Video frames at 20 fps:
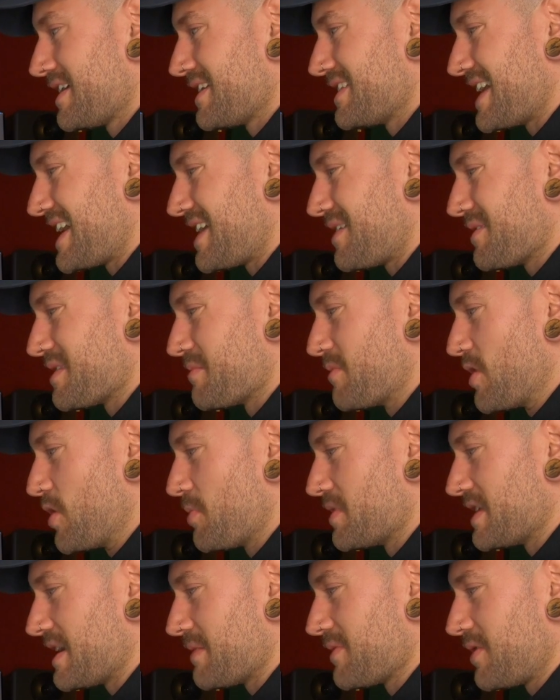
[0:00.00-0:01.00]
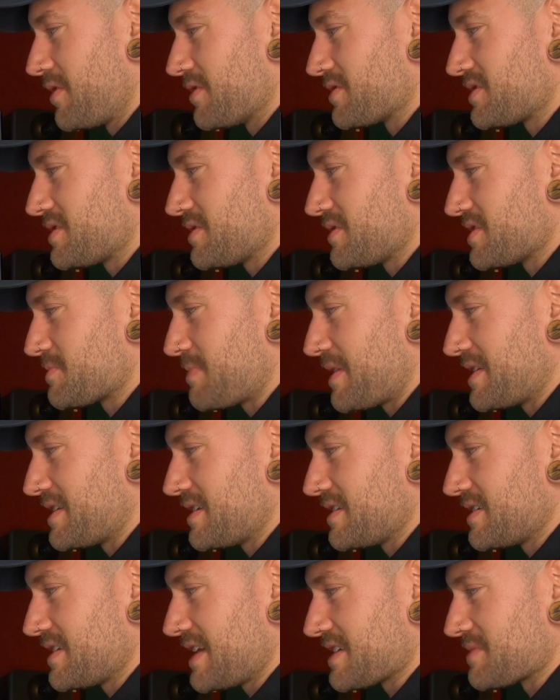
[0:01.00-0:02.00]
Now, at the moment, I'm not
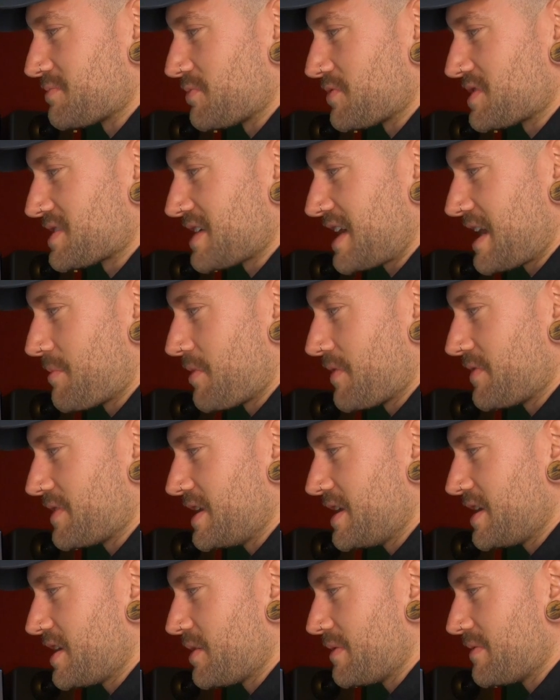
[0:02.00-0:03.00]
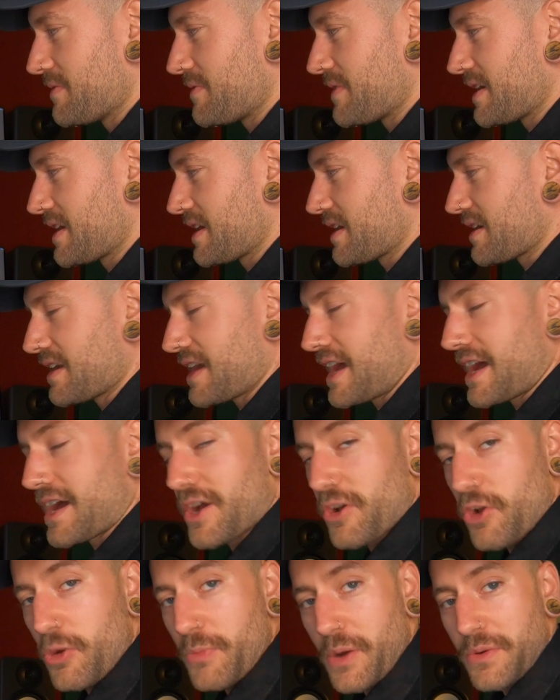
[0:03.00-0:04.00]
spending as much time on the EQing thing. At
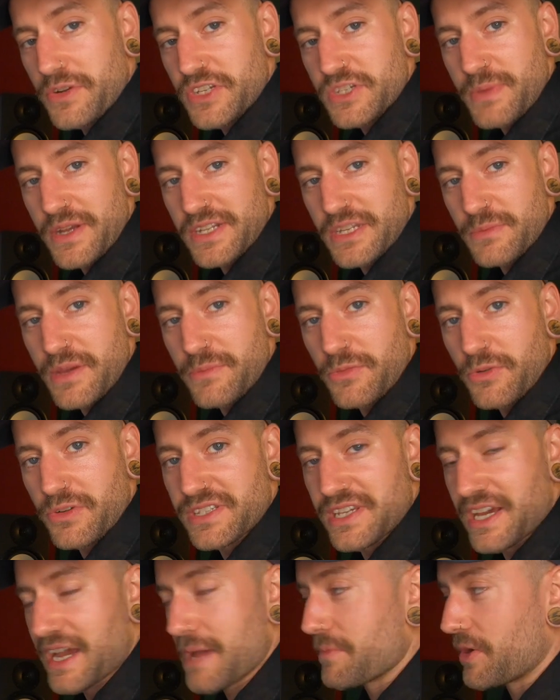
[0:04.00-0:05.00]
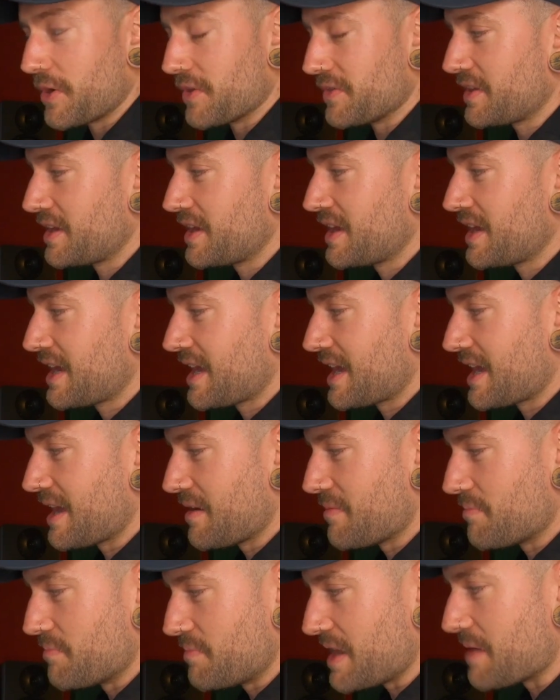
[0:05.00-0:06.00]
home, I would spend a bit more time on,
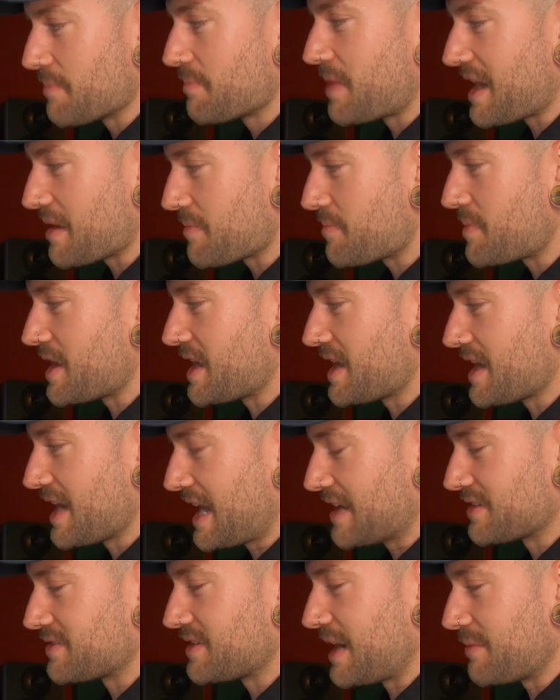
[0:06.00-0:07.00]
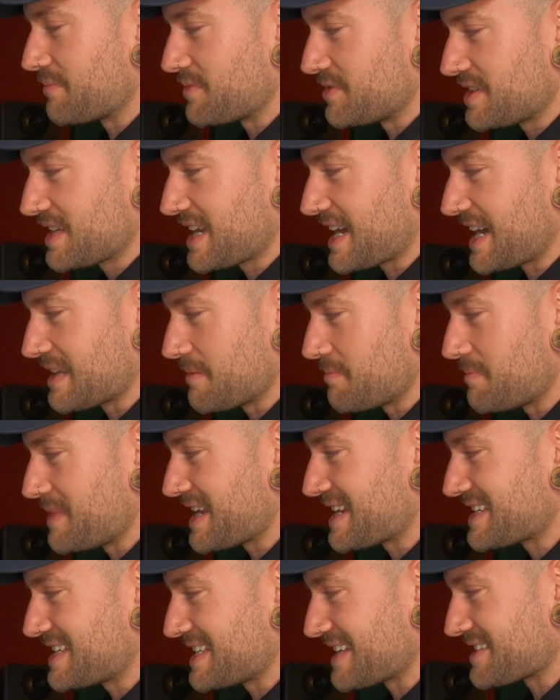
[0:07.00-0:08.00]
bit by bit, I'm kind of
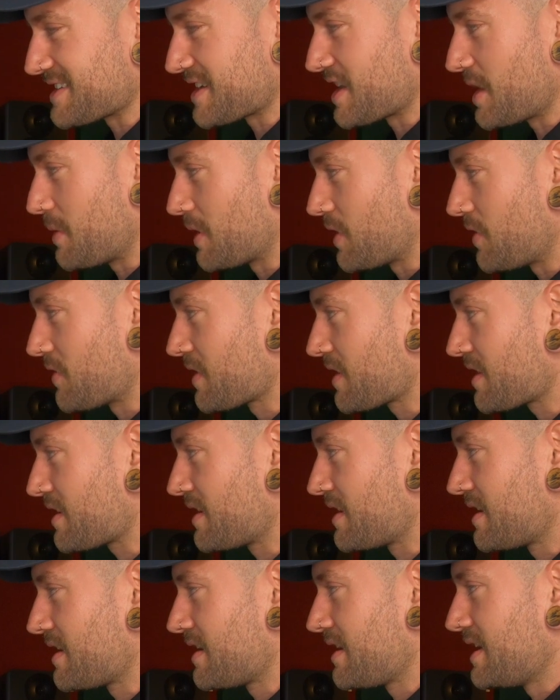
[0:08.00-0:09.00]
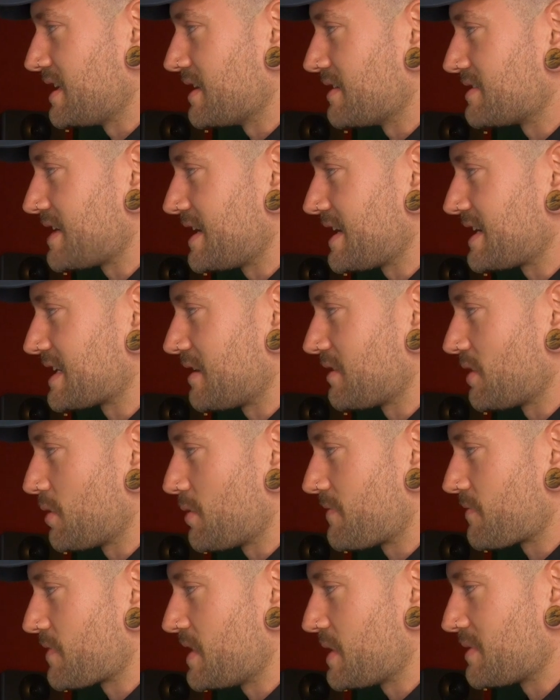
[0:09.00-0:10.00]
mixing as I go along. You know, taking out lower
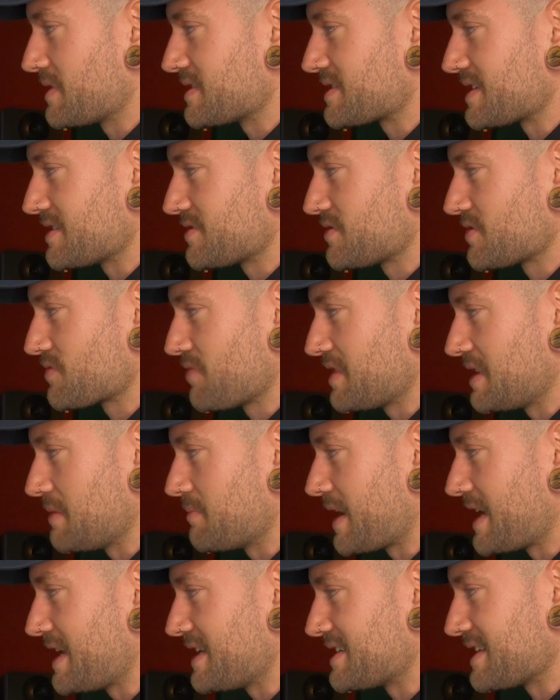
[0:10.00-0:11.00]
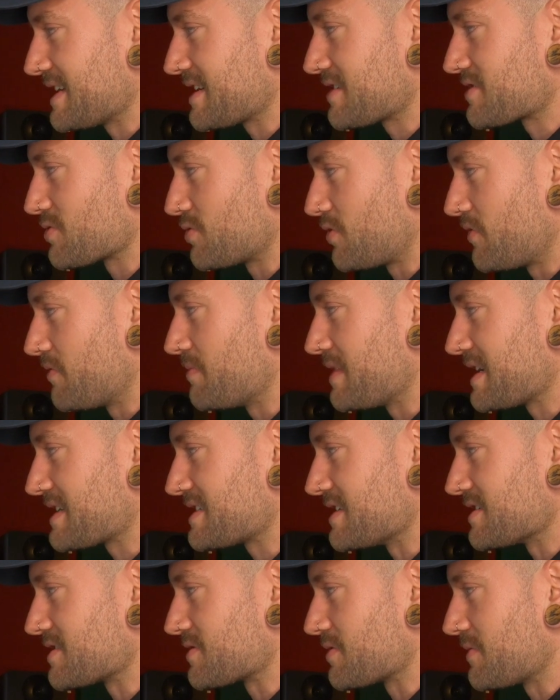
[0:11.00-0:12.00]
frequencies, just really basic sort of
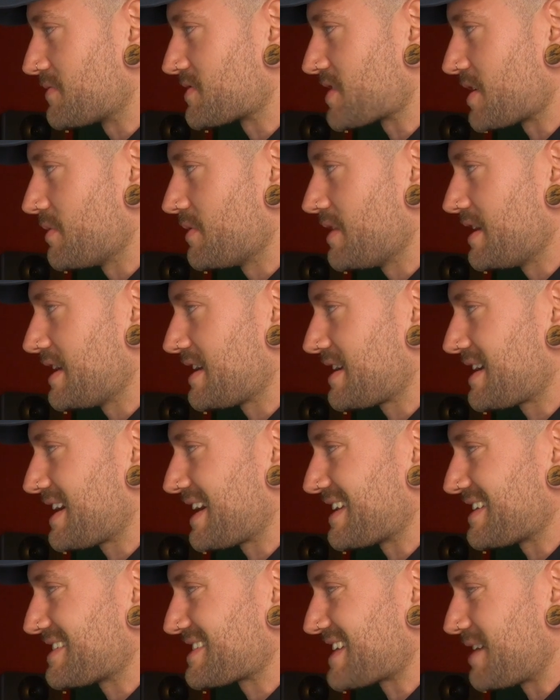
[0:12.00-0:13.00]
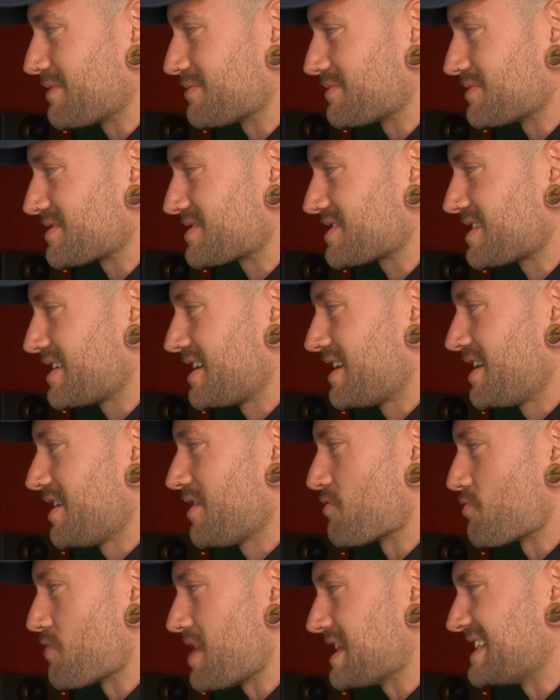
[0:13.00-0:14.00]
mixing stuff, so it kind of sounds
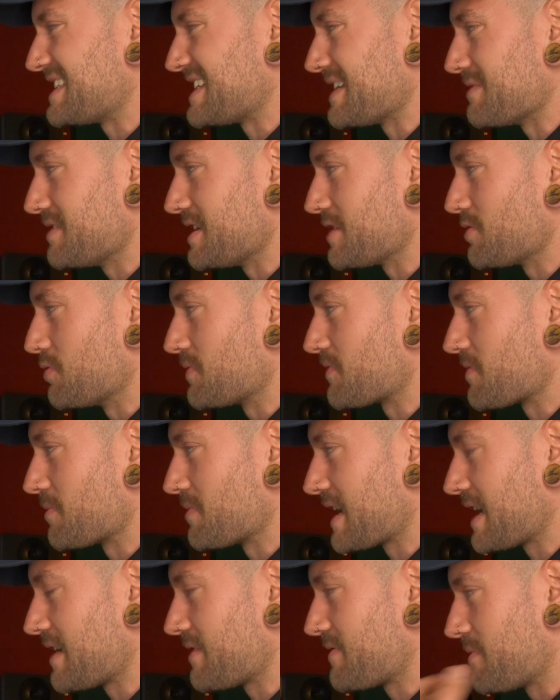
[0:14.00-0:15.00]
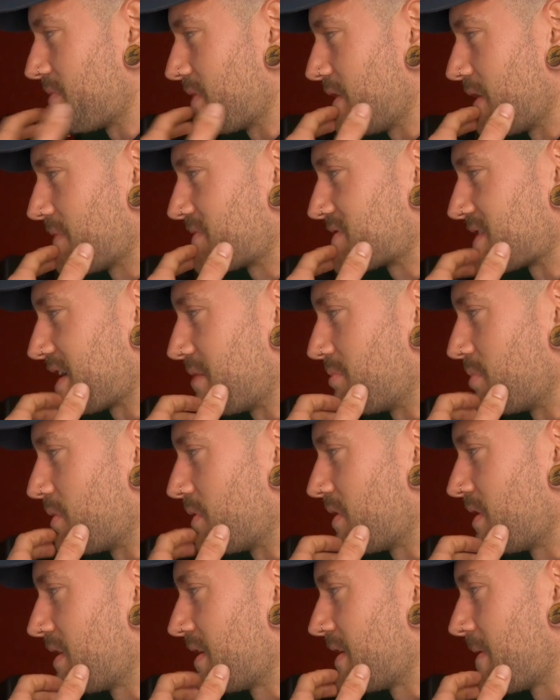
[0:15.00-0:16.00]
relatively good from the offset,
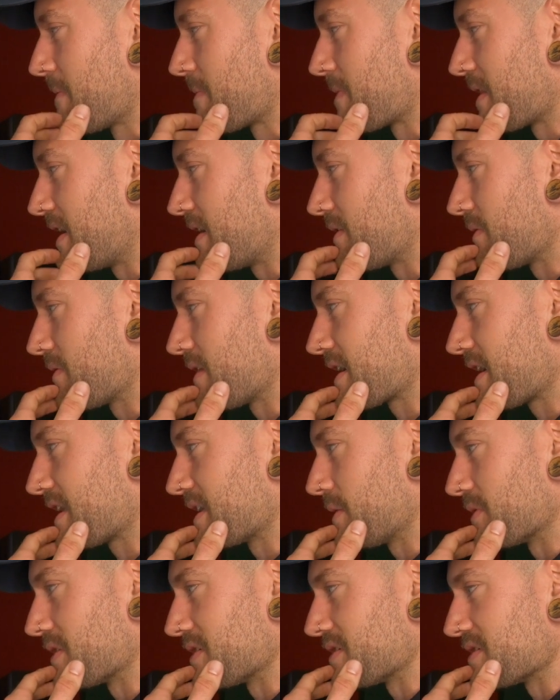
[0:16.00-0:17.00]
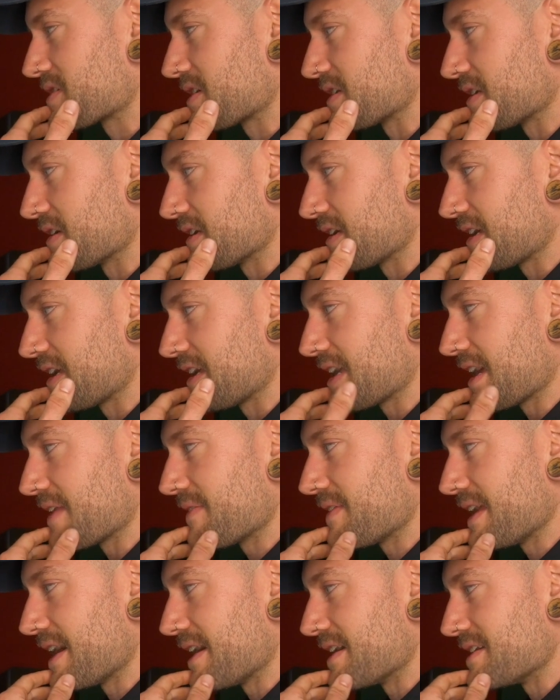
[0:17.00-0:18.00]
but I kind of want to just kind of get
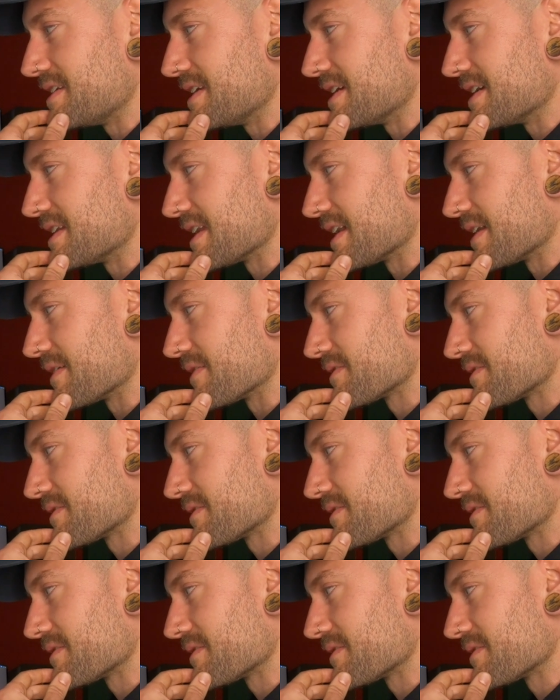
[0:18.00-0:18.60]
the idea down.